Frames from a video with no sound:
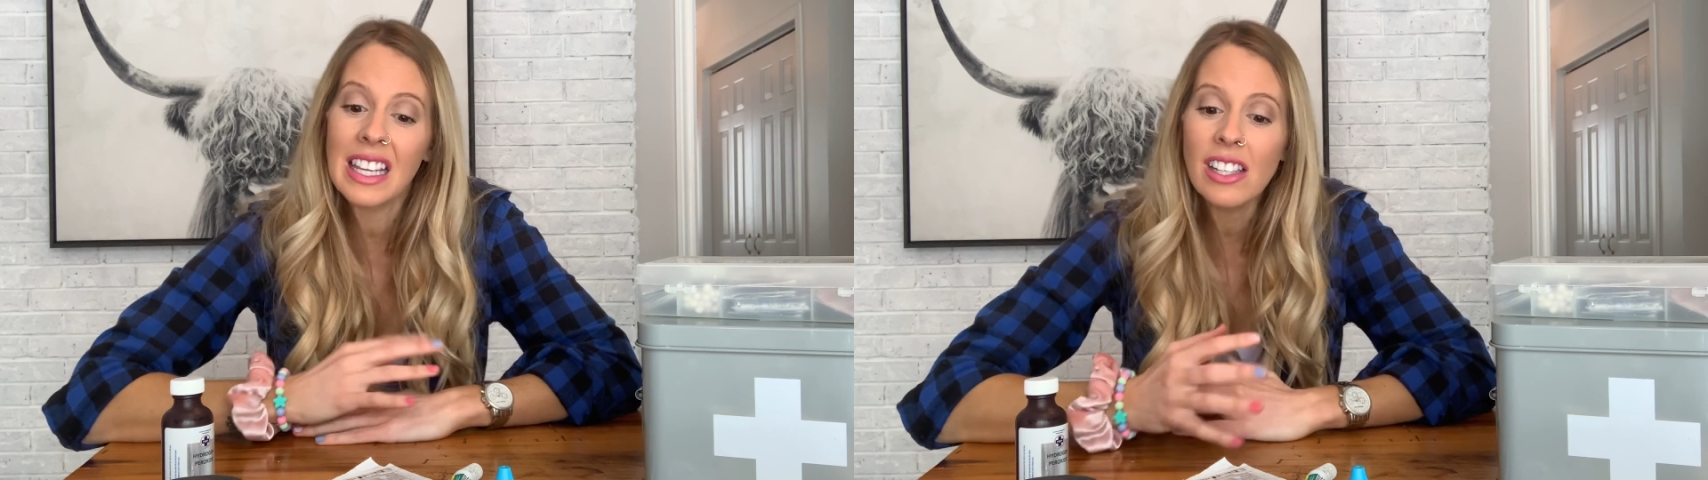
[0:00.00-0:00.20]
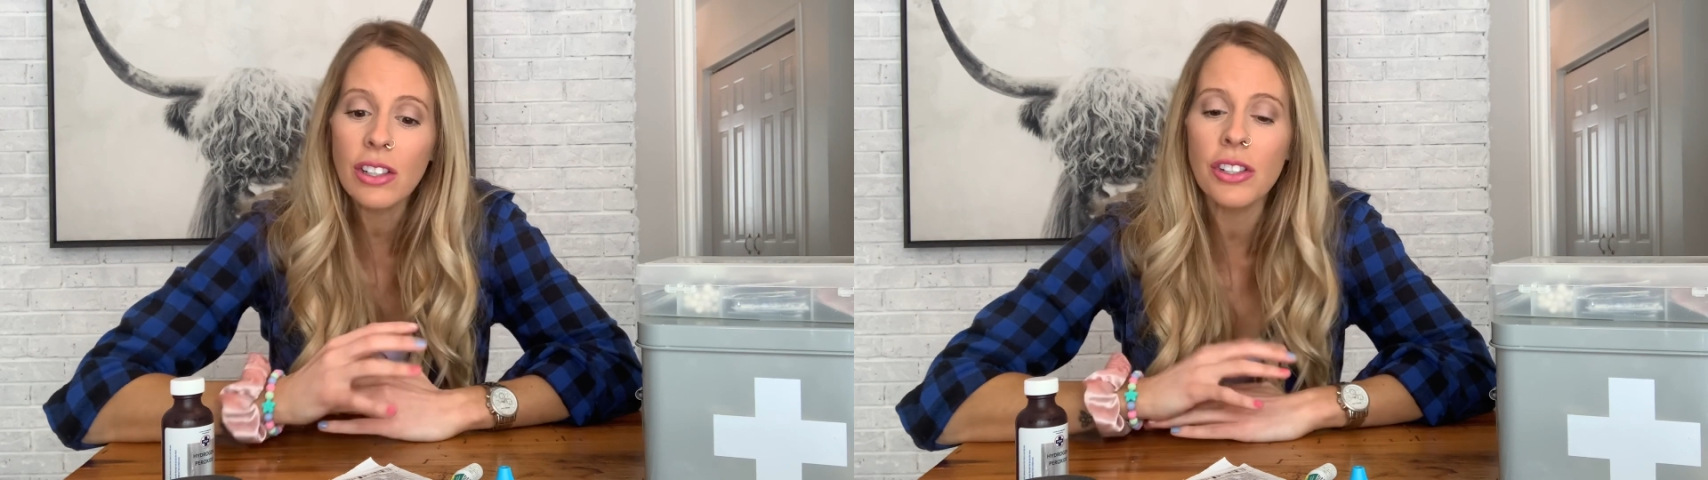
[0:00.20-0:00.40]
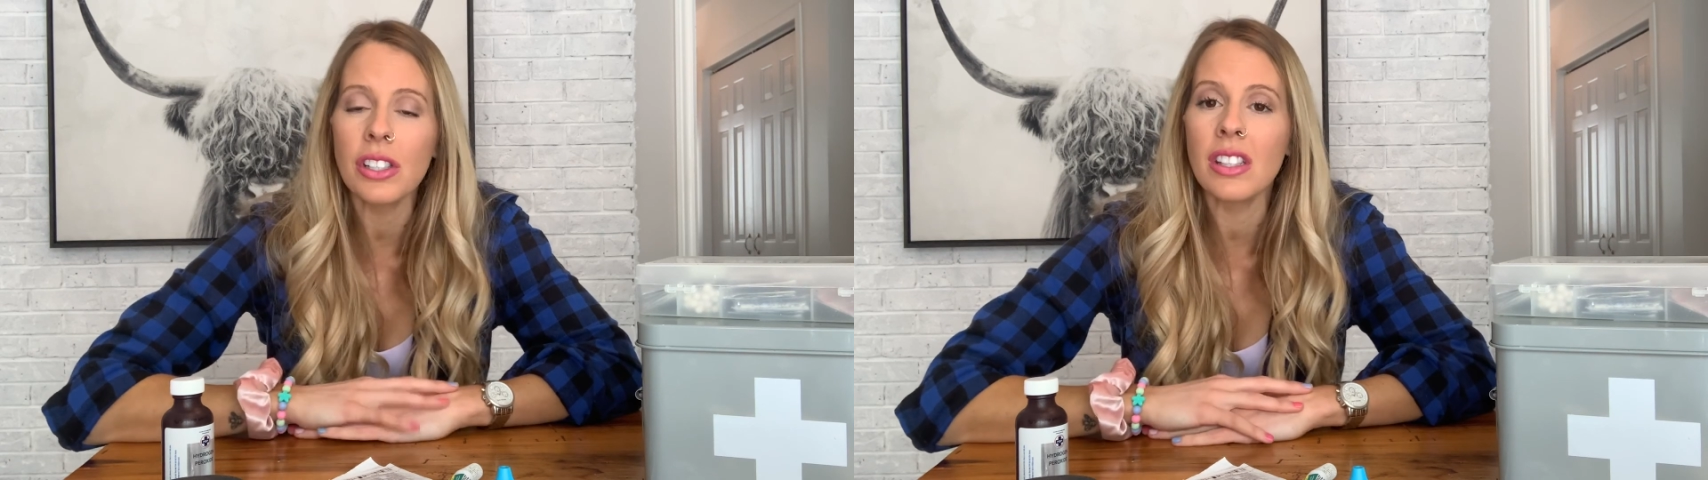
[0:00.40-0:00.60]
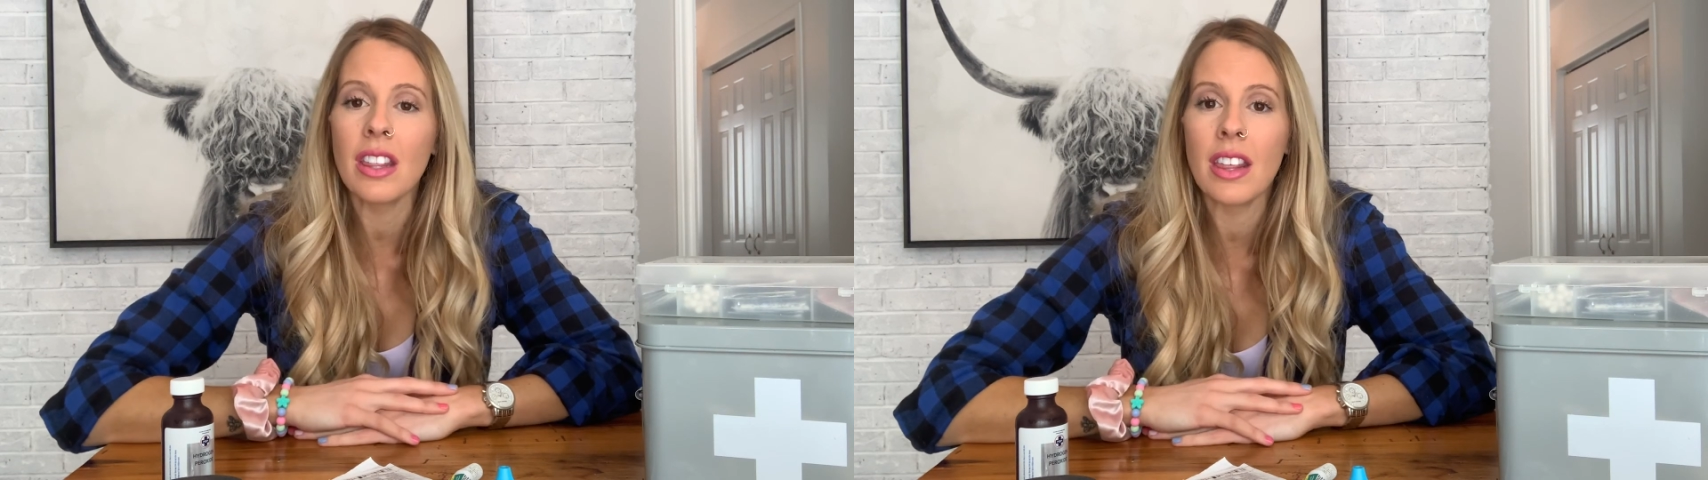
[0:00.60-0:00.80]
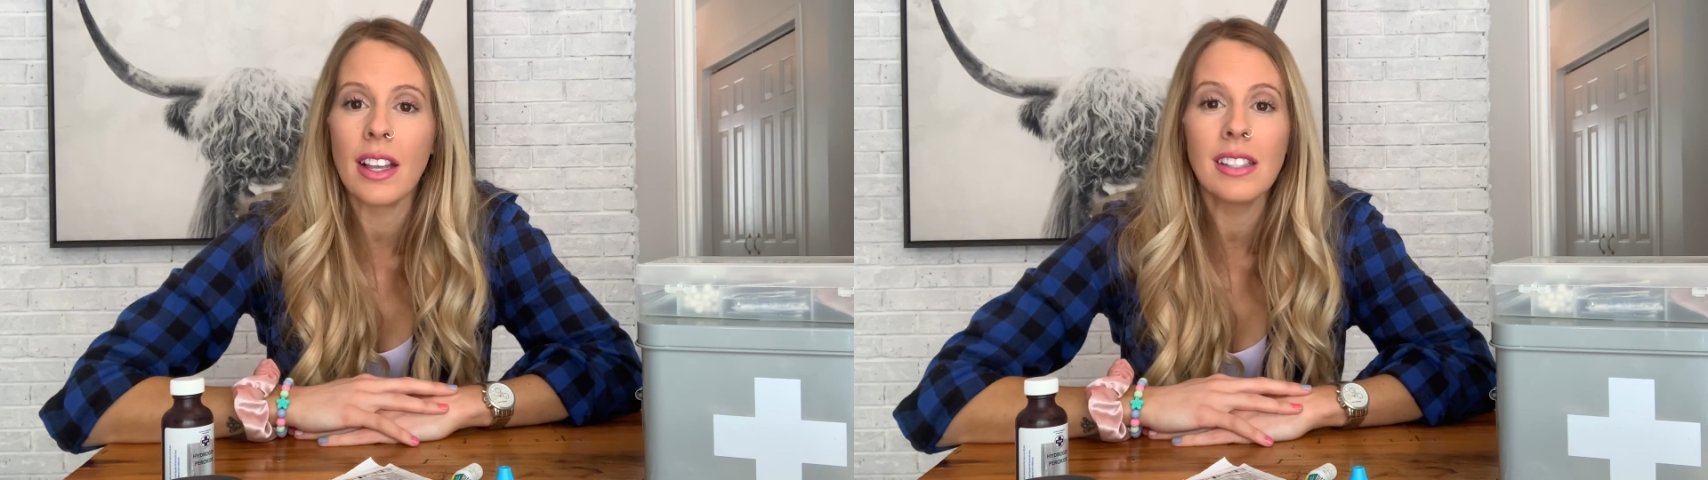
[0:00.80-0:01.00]
These are just the
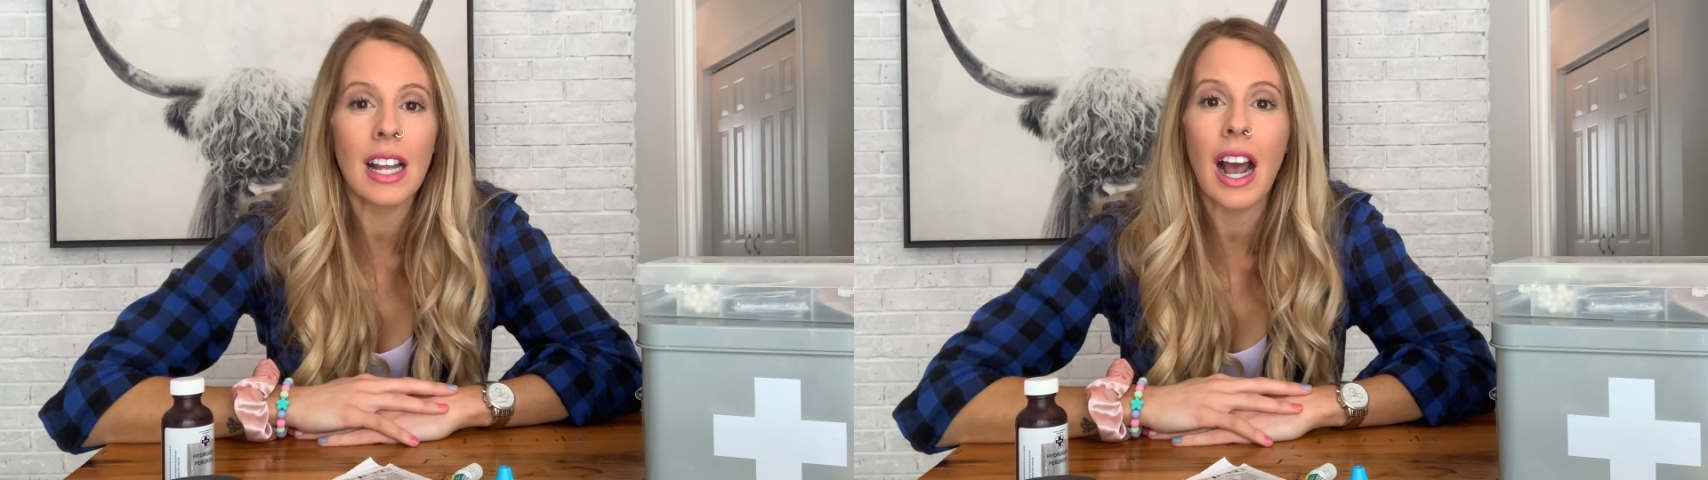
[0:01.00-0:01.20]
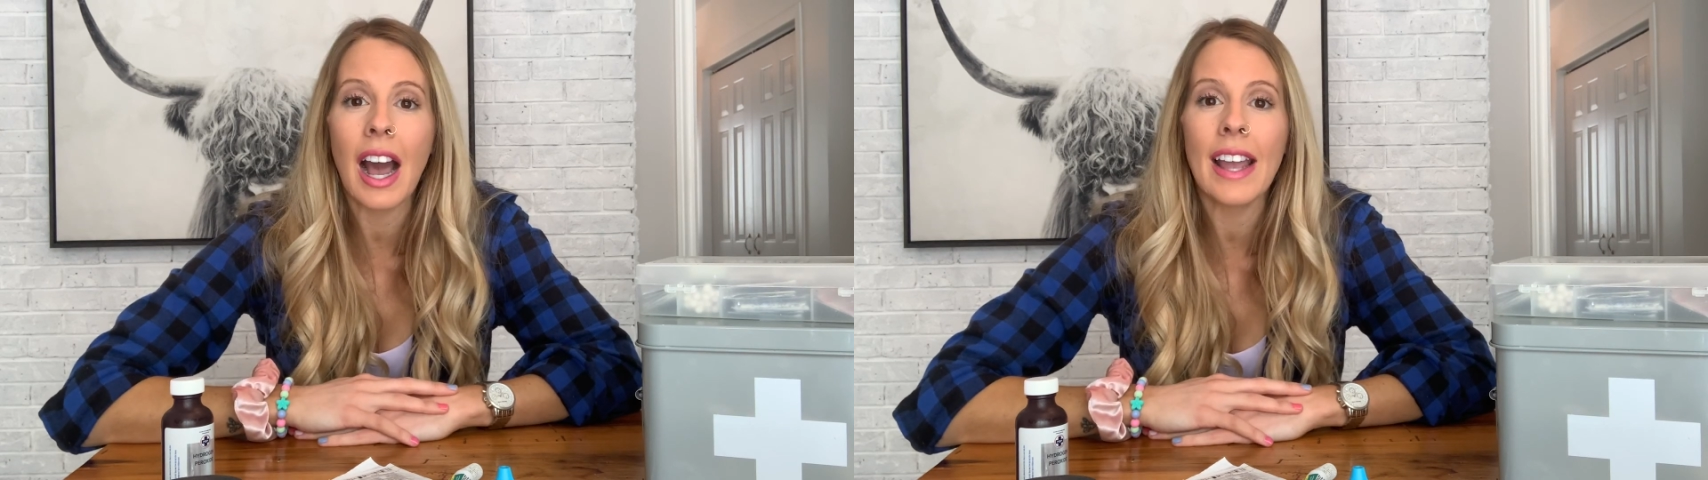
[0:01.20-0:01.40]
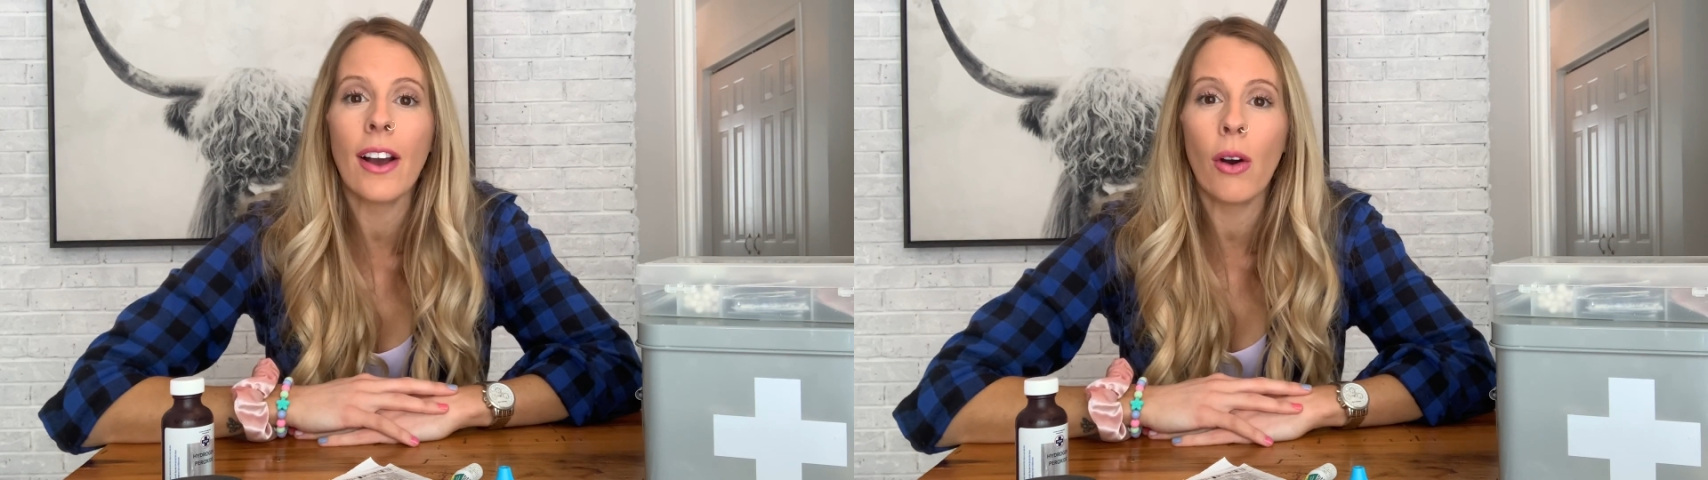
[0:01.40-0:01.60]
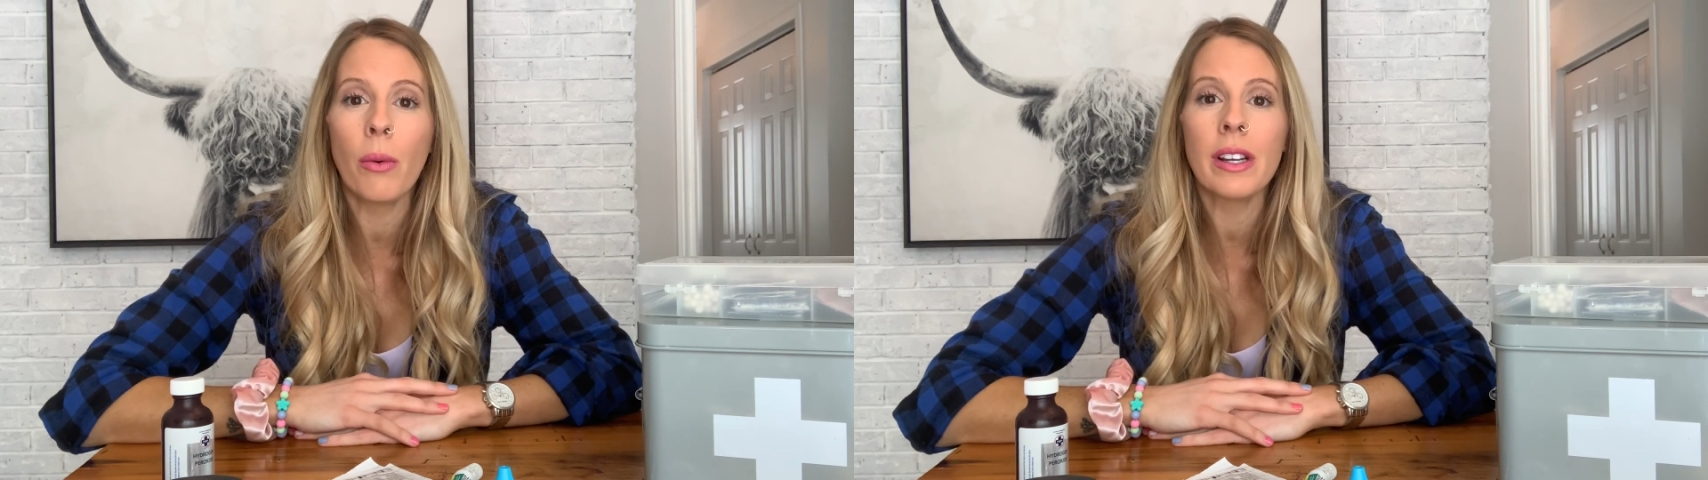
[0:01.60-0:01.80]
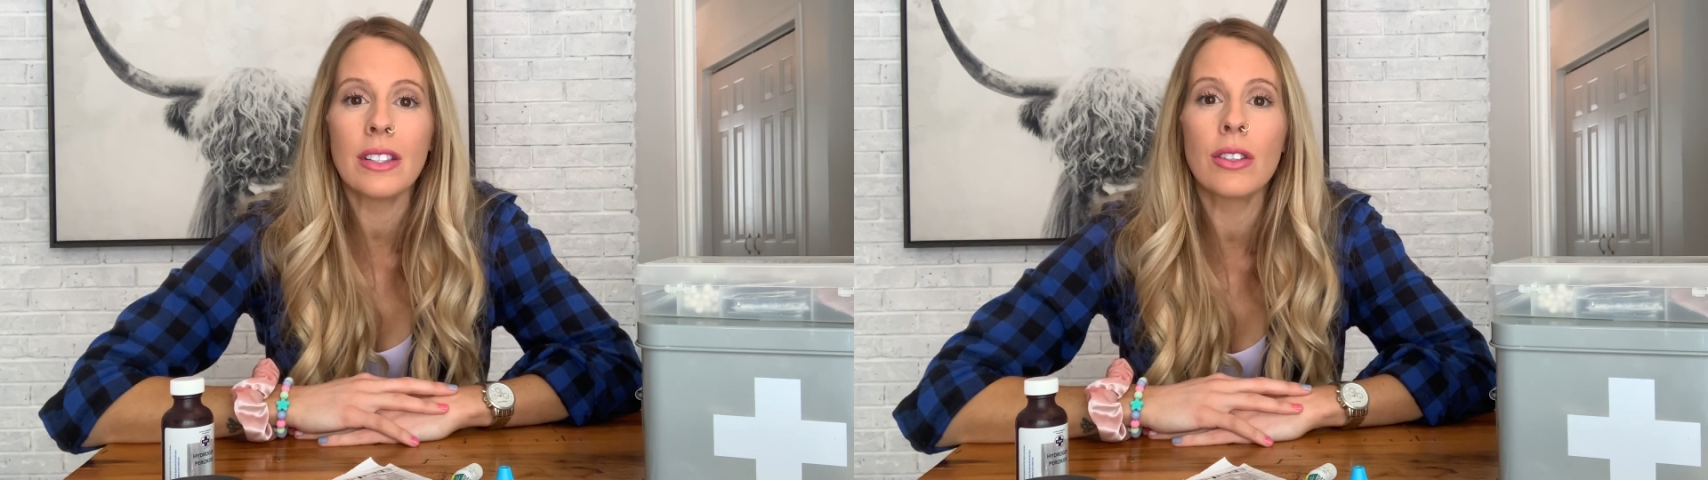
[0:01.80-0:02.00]
things that I always